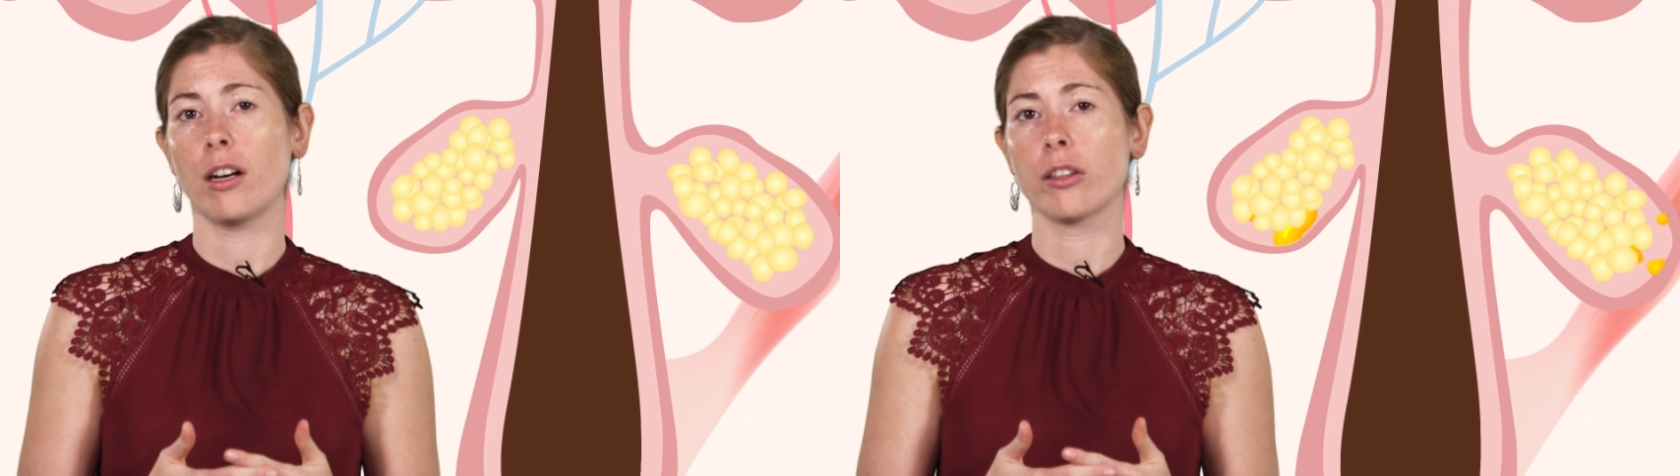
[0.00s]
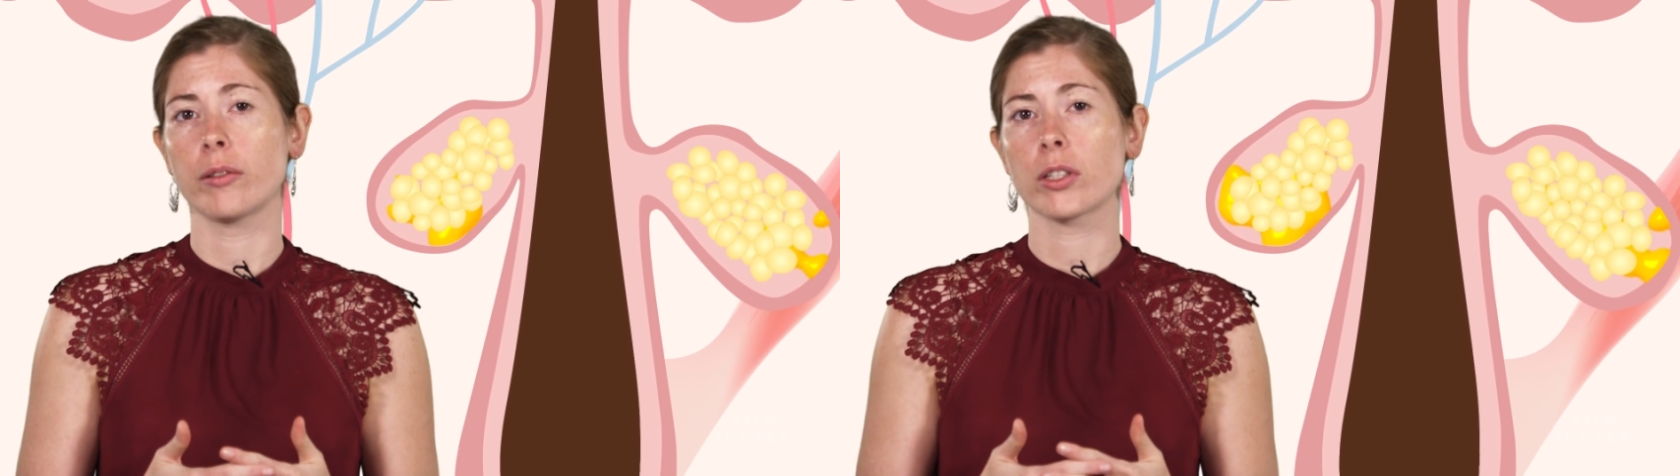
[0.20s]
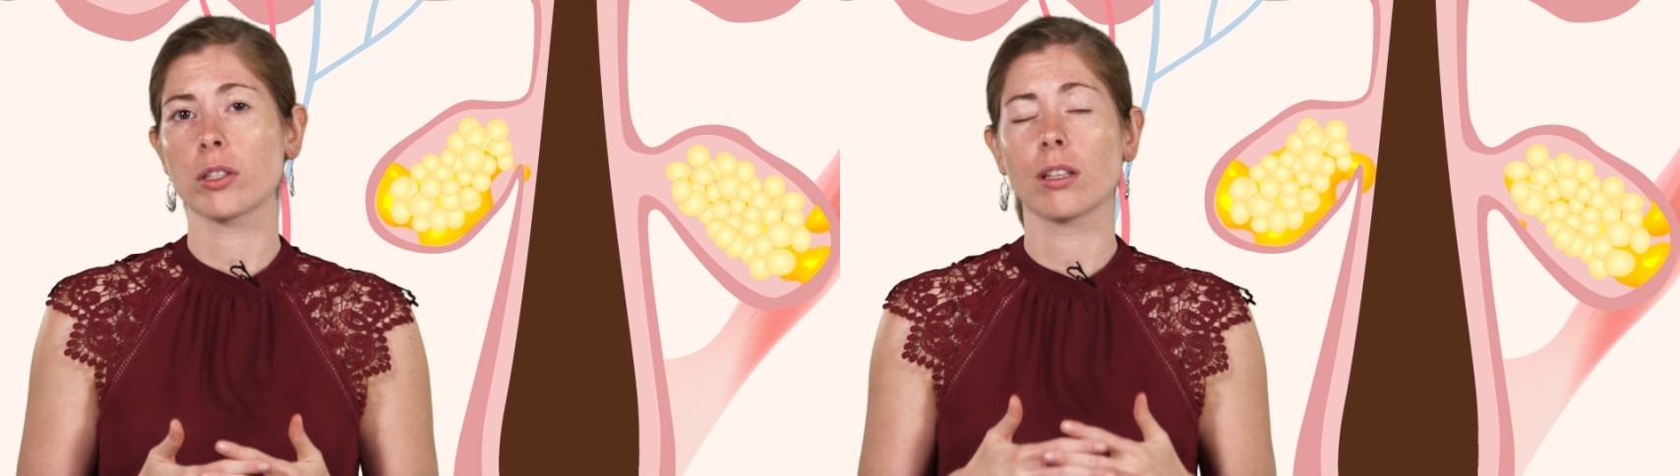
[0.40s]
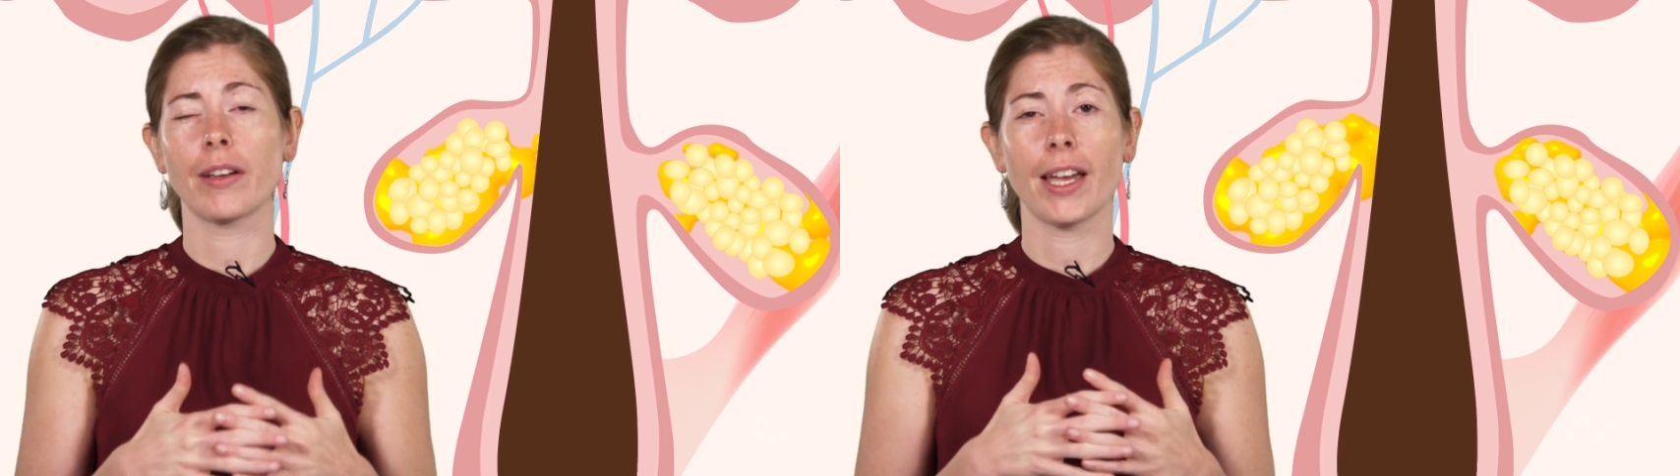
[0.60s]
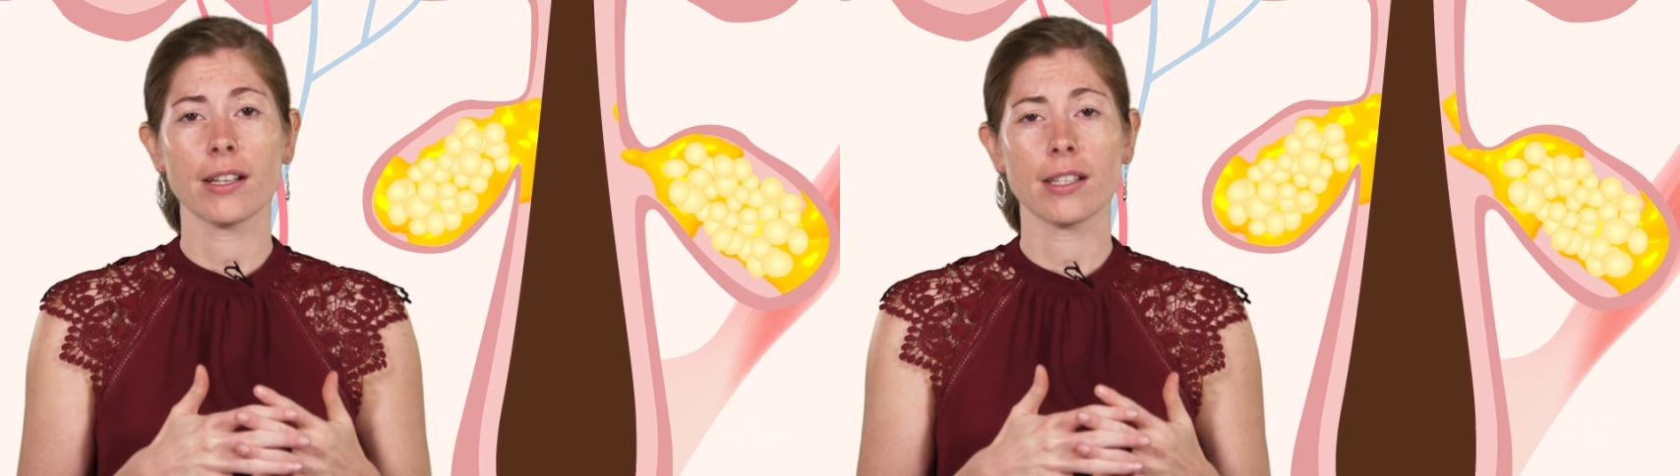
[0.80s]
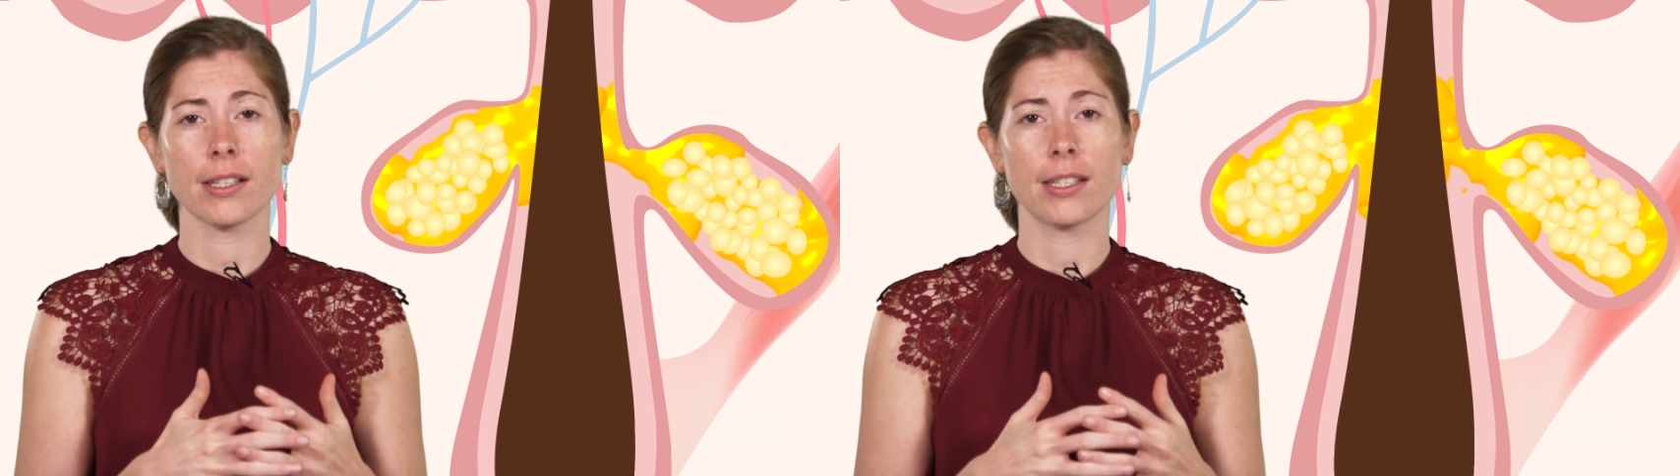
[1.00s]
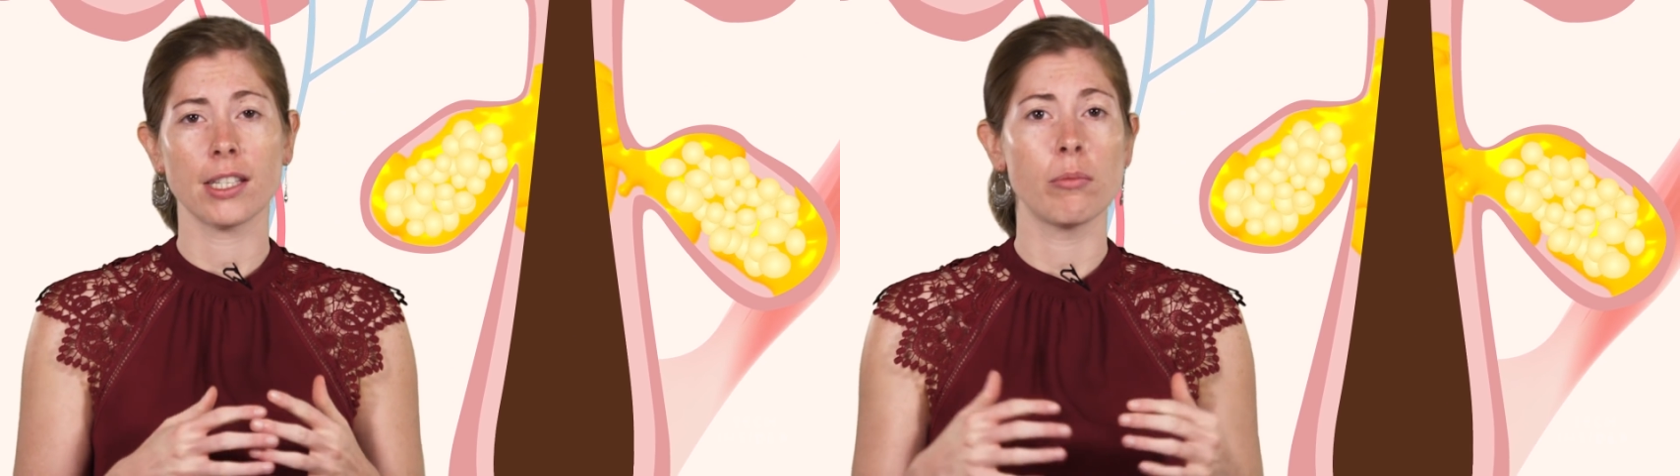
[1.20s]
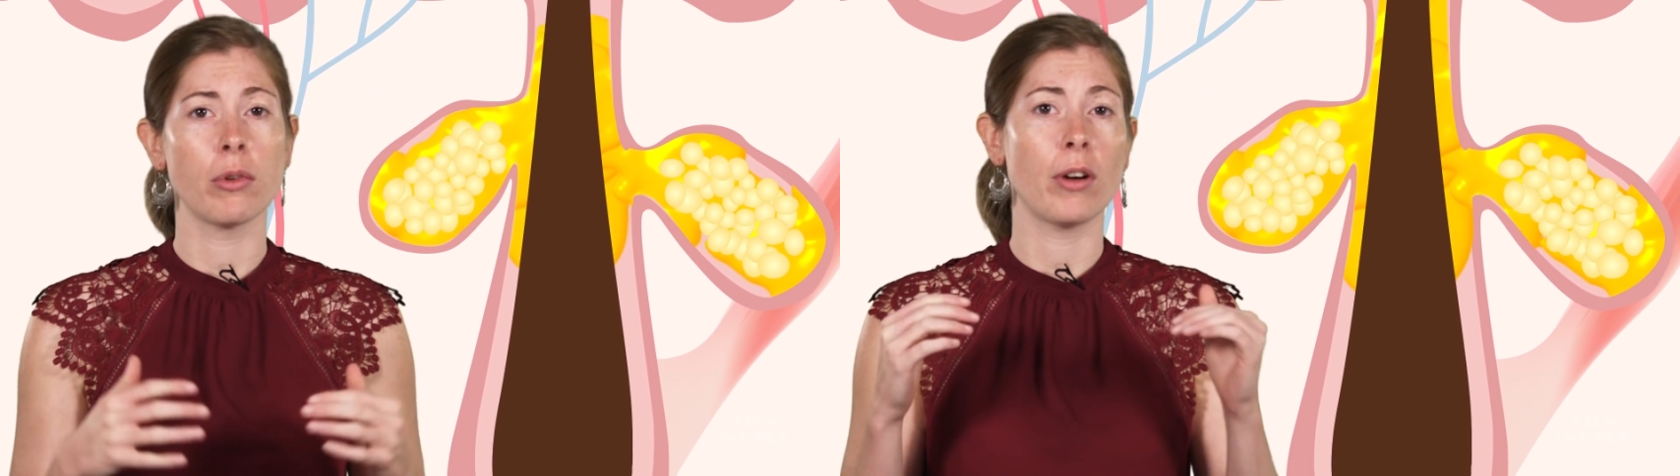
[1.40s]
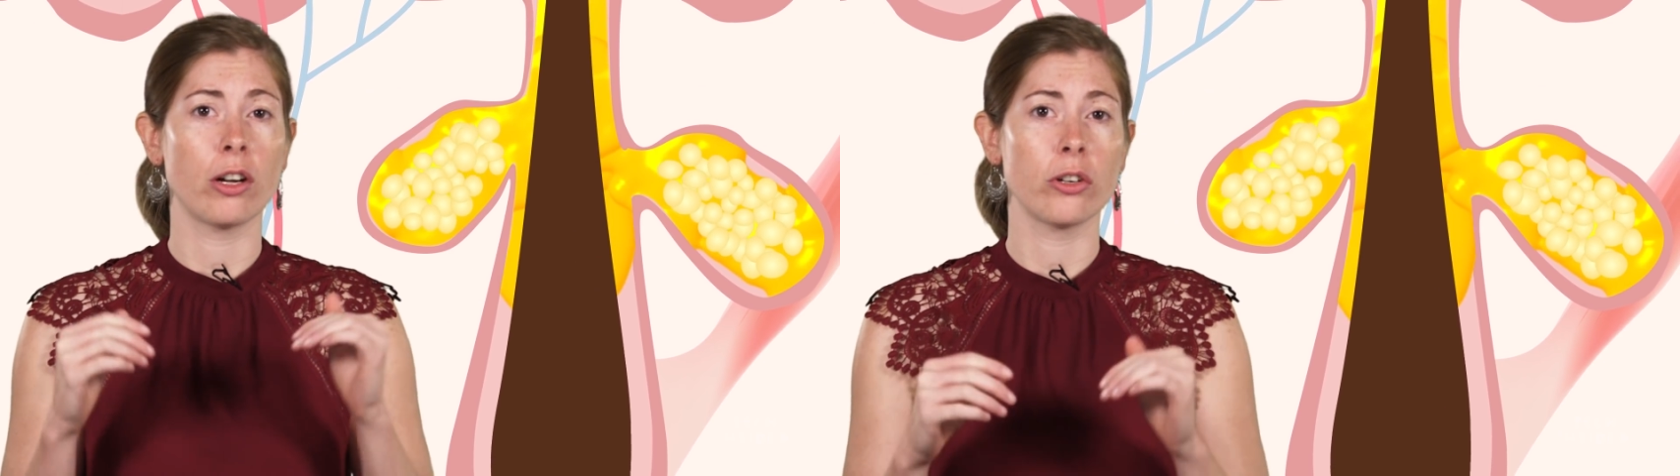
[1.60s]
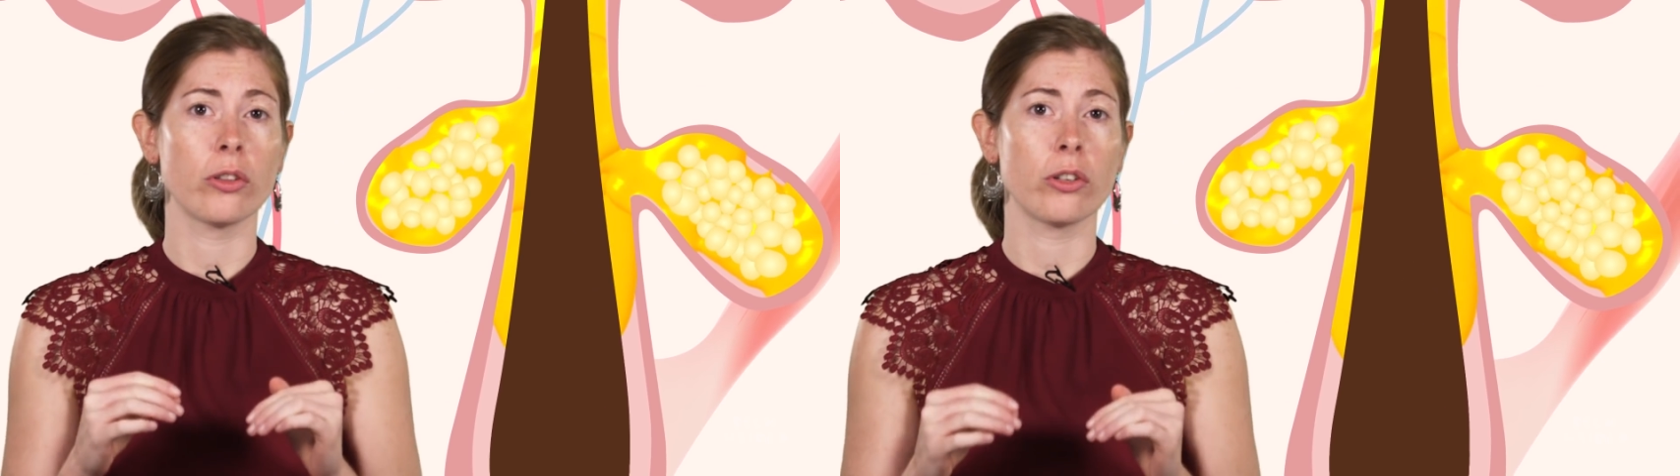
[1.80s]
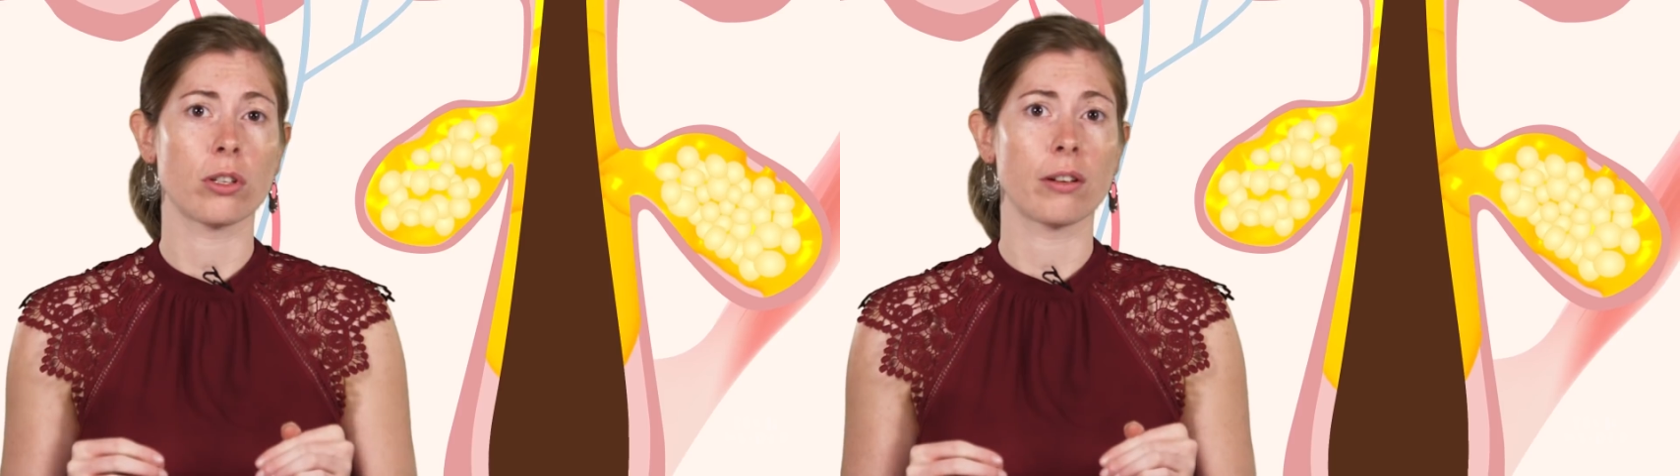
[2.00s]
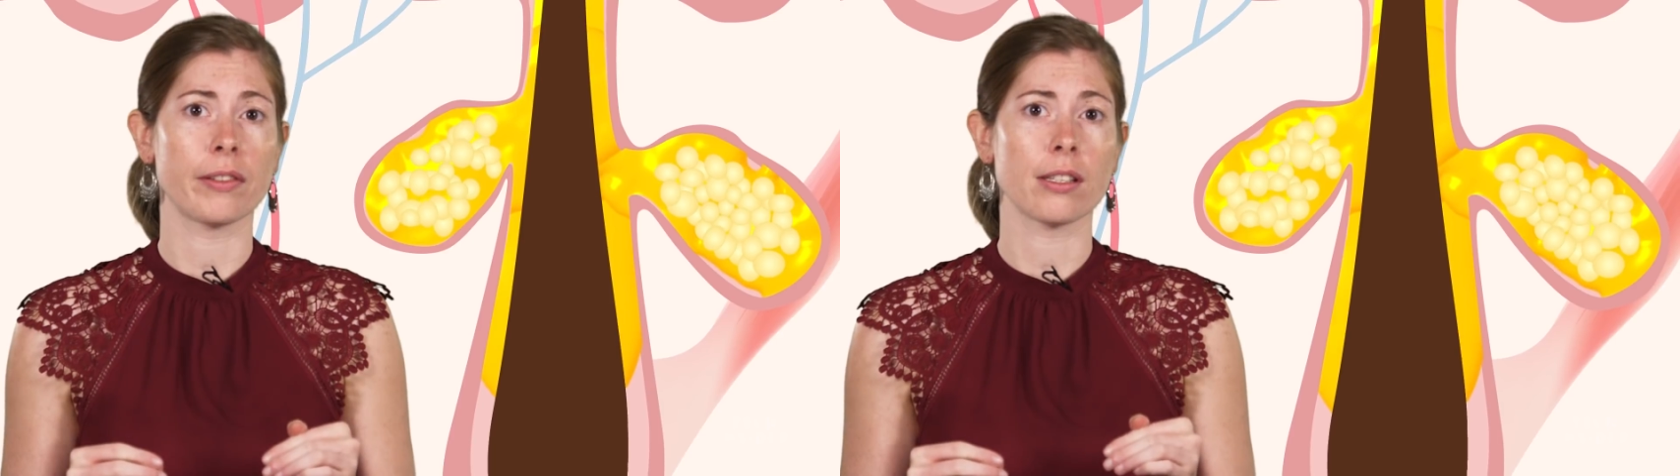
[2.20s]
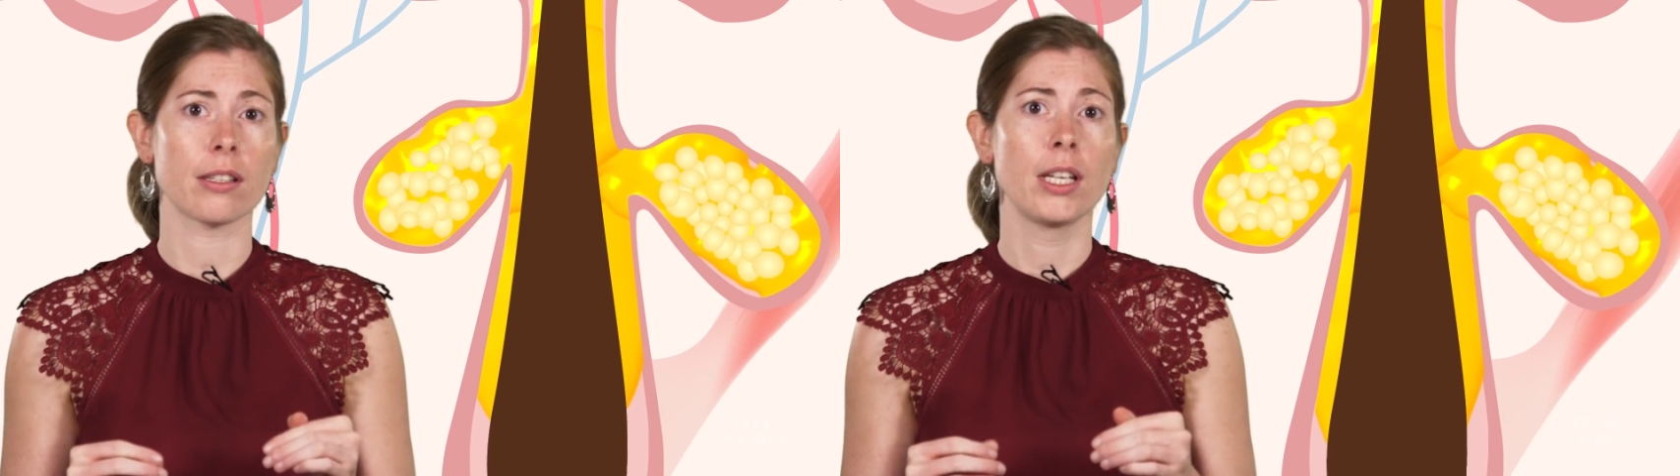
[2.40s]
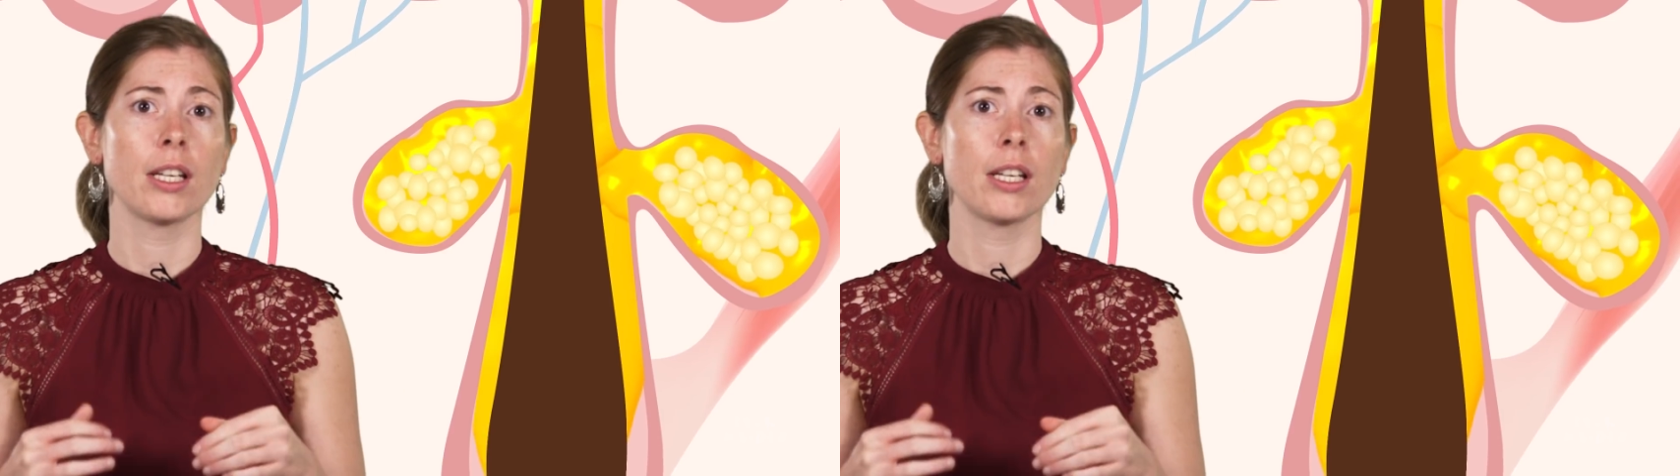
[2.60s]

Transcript: are the result of excess sebum under the surface.